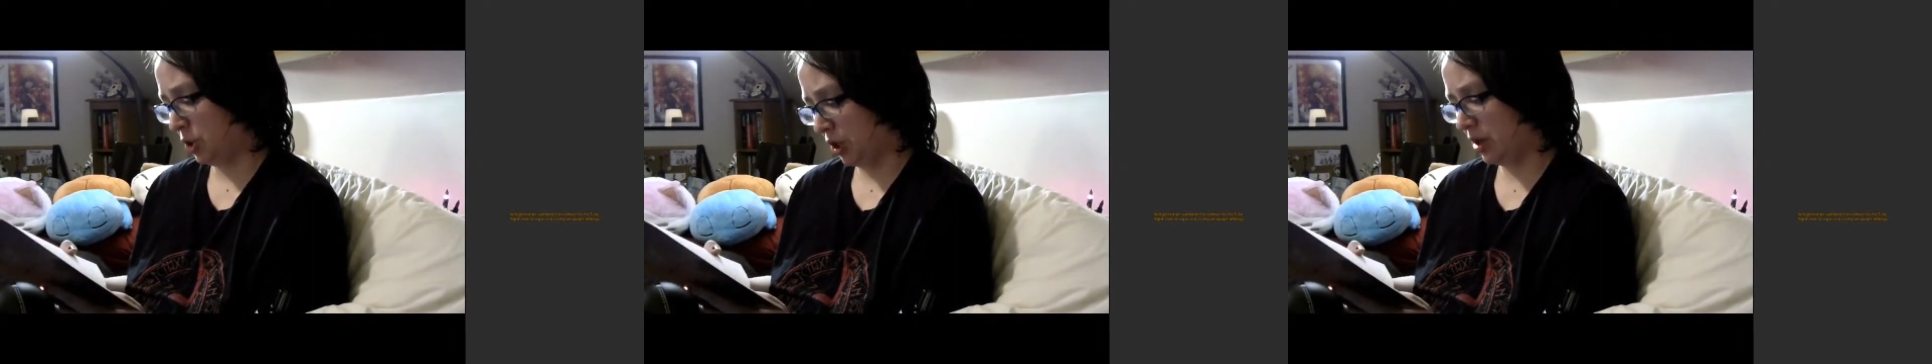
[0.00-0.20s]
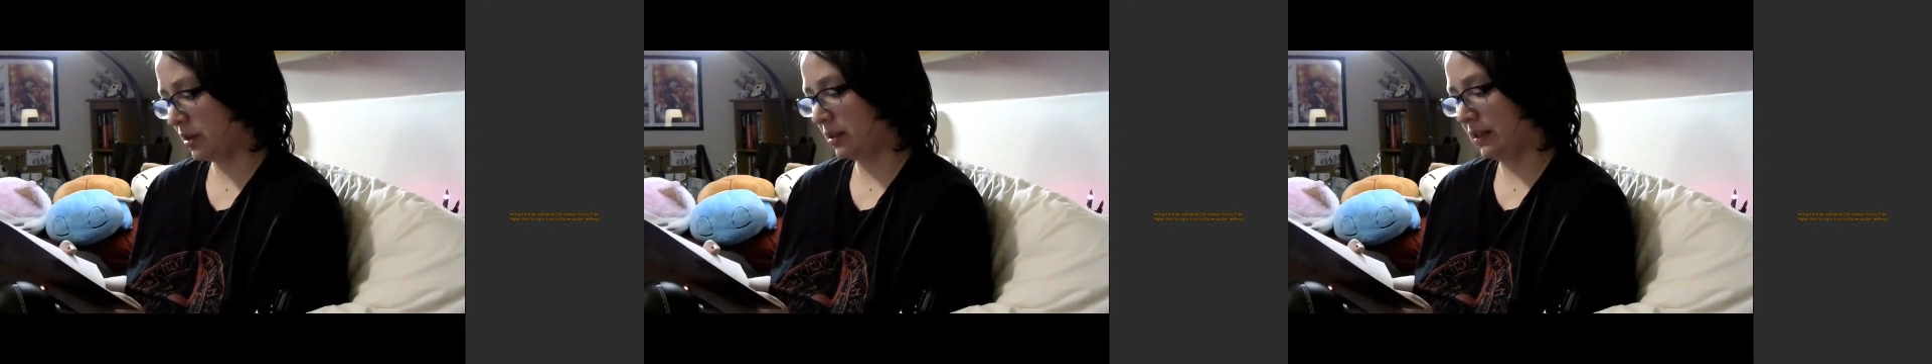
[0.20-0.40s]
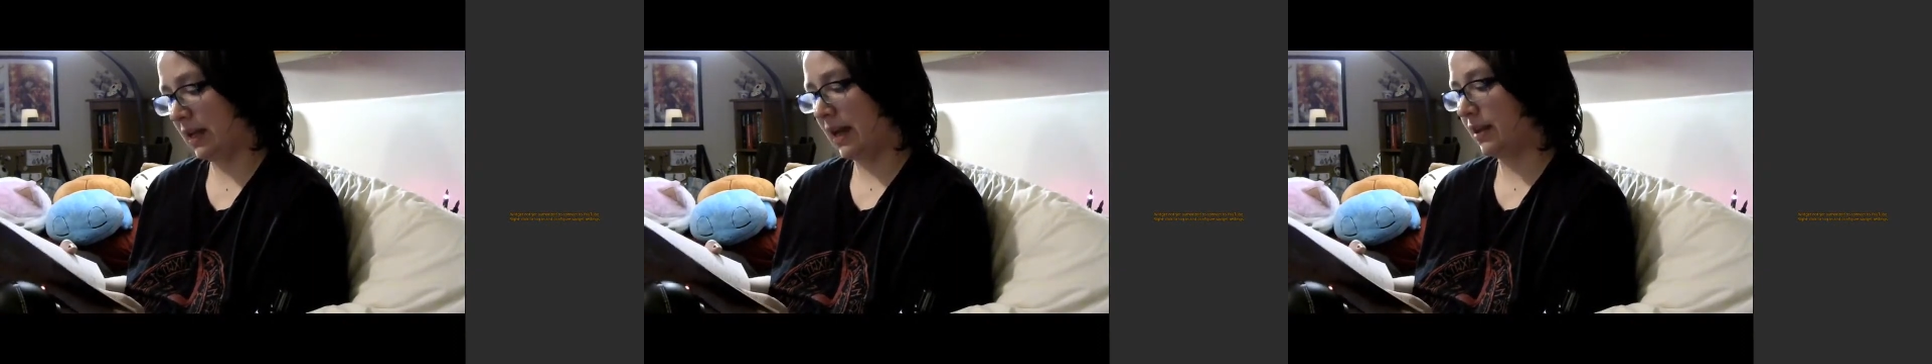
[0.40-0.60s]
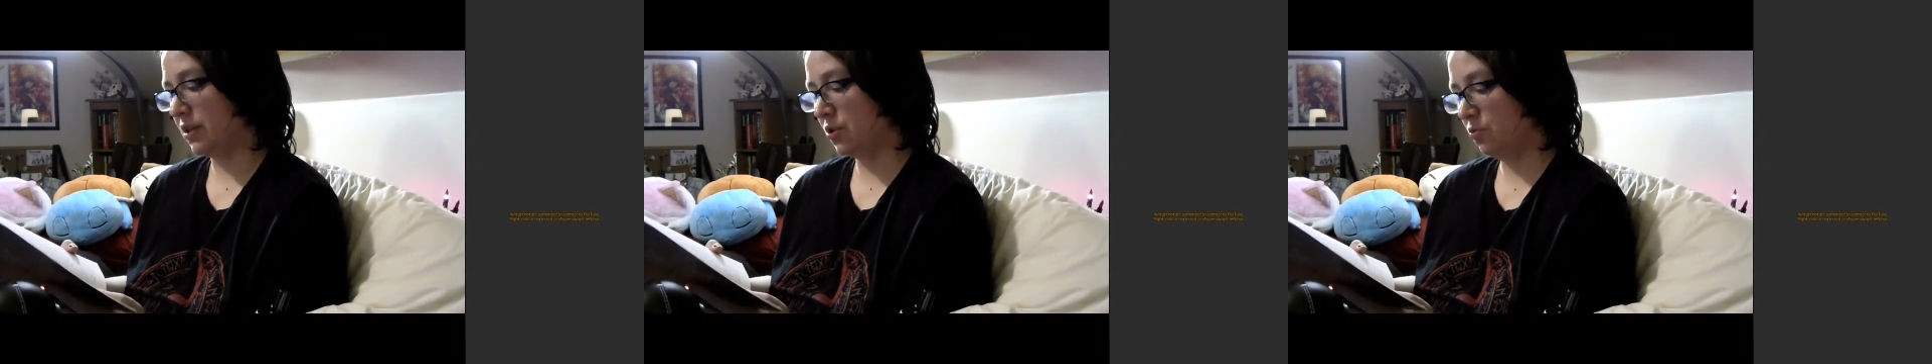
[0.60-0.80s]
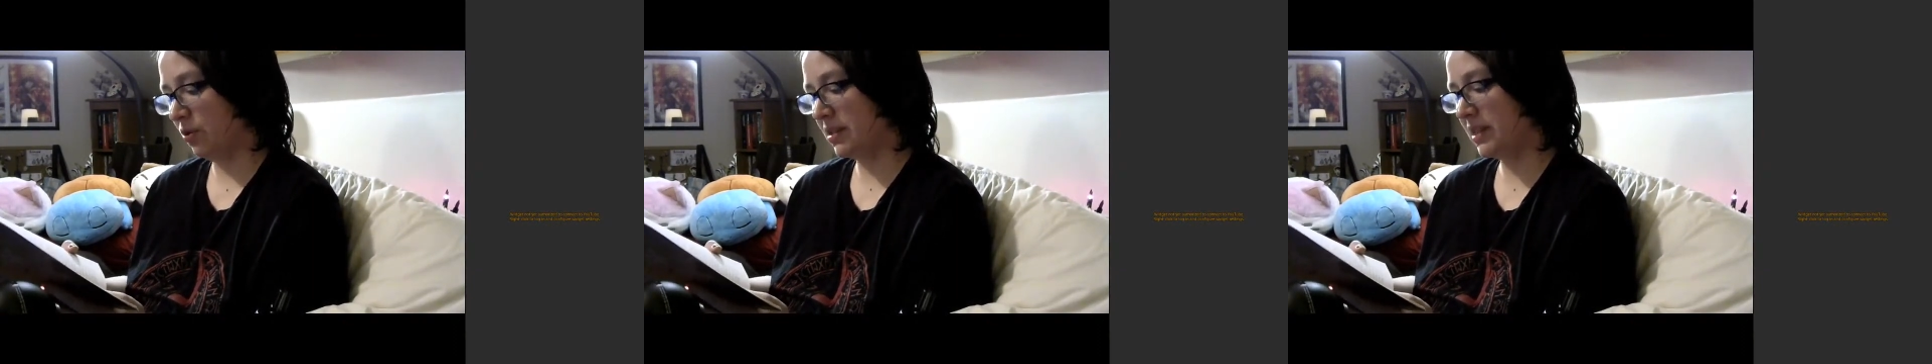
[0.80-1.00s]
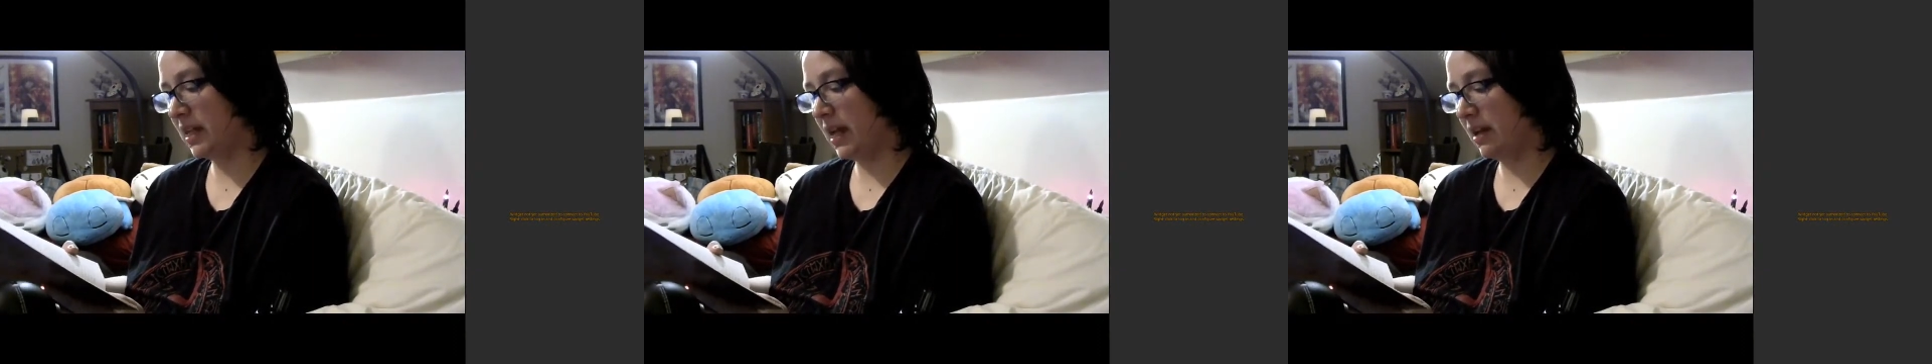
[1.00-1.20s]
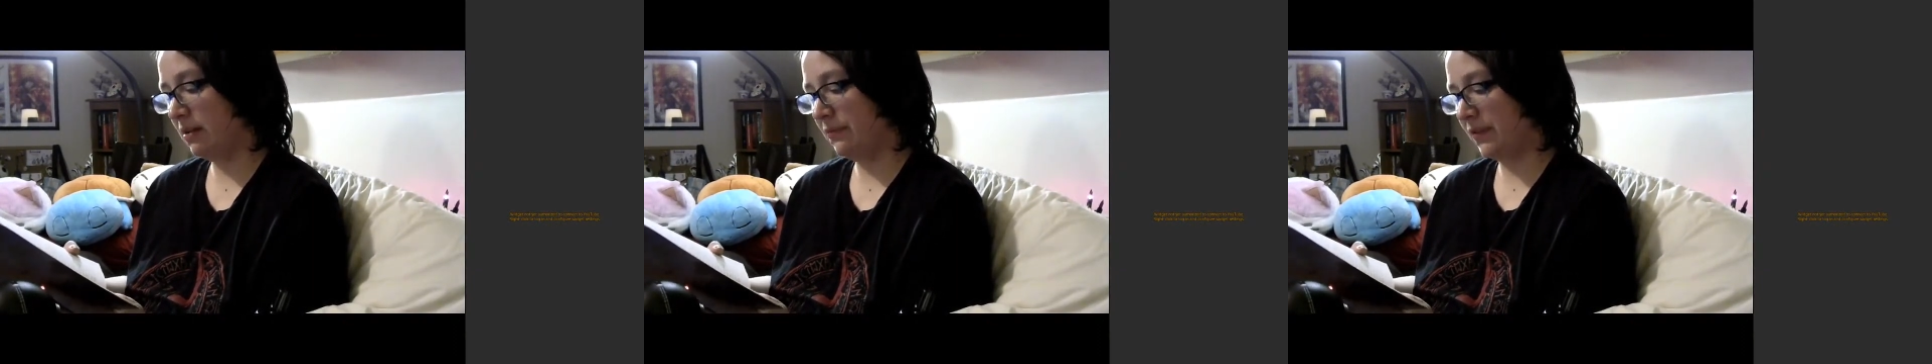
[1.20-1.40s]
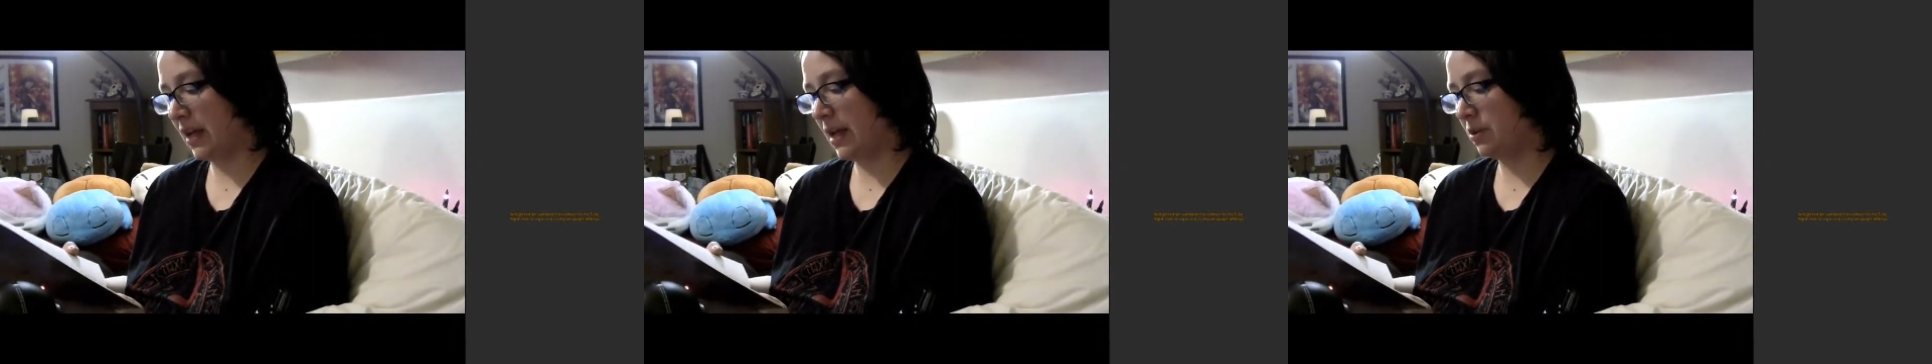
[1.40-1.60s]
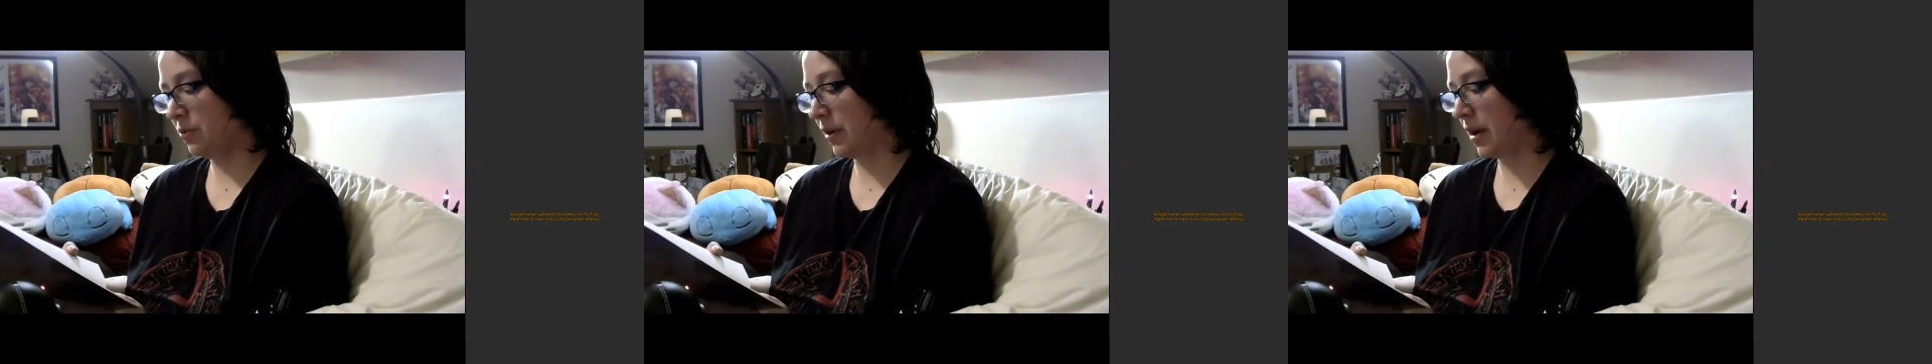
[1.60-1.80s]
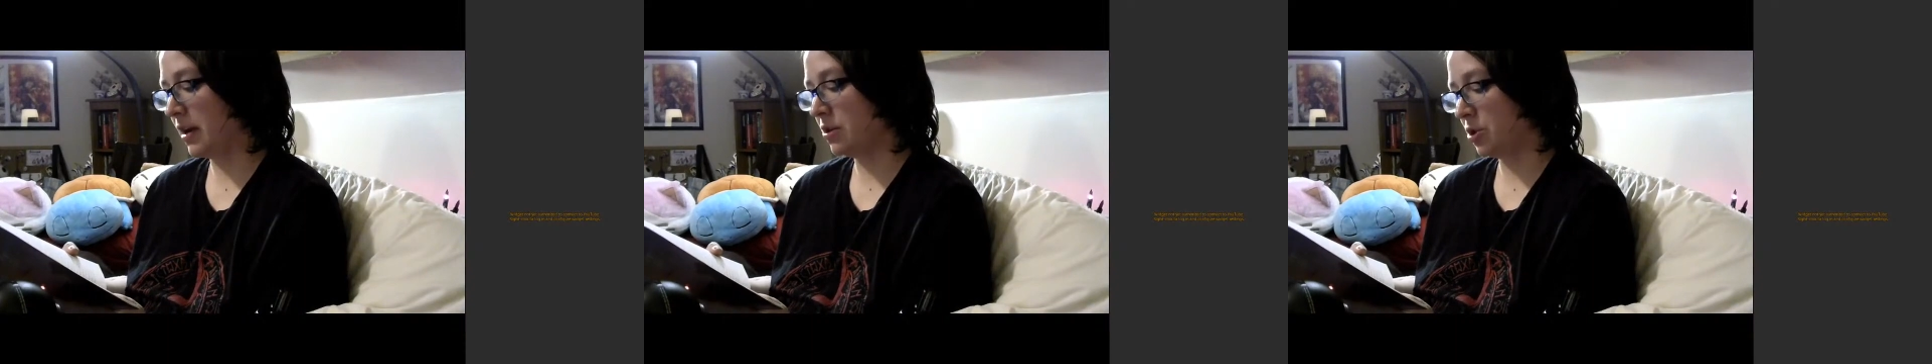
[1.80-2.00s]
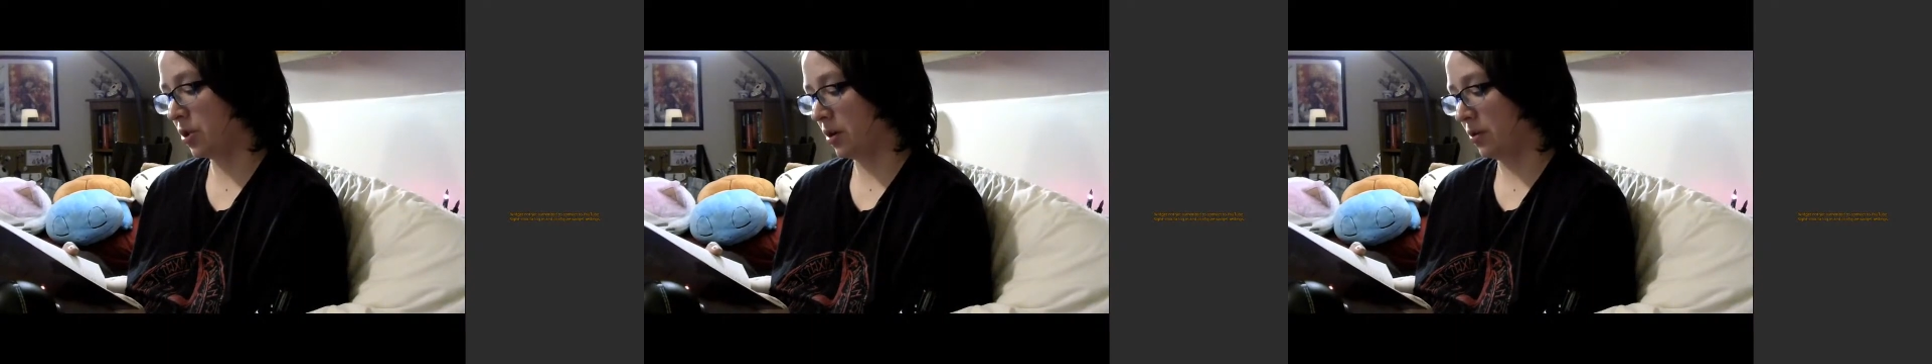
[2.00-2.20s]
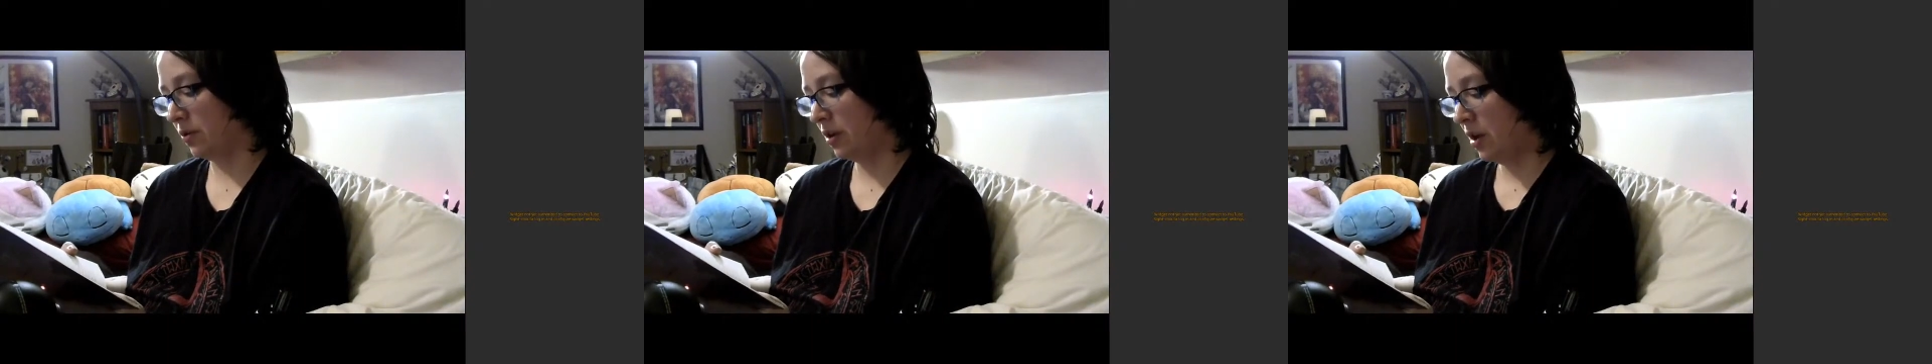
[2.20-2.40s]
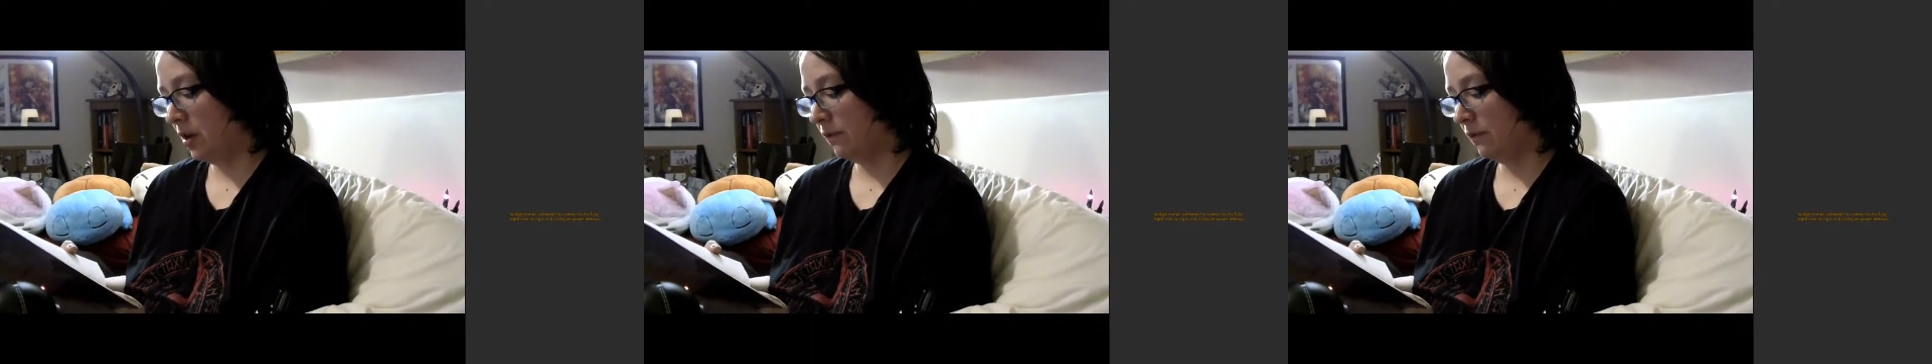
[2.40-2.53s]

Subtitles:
clan to once again invade Great Zhou.